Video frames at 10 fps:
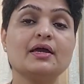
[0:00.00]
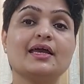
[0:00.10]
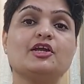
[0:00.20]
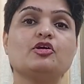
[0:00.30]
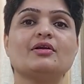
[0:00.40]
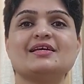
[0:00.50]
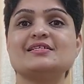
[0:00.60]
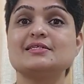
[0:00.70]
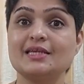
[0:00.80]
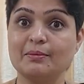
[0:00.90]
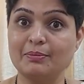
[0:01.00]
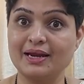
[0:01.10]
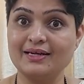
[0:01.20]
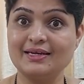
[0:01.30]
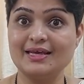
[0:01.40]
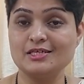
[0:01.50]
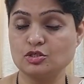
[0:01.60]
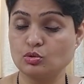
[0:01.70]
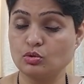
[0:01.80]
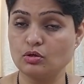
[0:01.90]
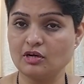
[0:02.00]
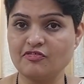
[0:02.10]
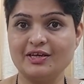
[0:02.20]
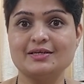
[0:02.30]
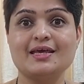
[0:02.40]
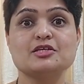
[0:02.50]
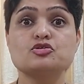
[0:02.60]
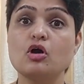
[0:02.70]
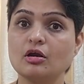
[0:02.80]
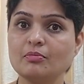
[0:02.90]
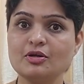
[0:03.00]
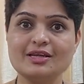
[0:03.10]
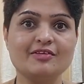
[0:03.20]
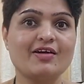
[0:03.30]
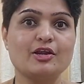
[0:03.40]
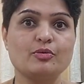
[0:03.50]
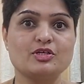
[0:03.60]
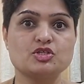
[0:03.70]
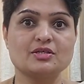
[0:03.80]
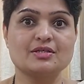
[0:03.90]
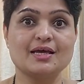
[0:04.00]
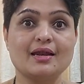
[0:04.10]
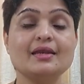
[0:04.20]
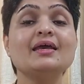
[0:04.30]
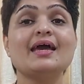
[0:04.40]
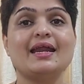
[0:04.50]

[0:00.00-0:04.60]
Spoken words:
get your necessary blood test, sonographic test, hormonal evaluation done,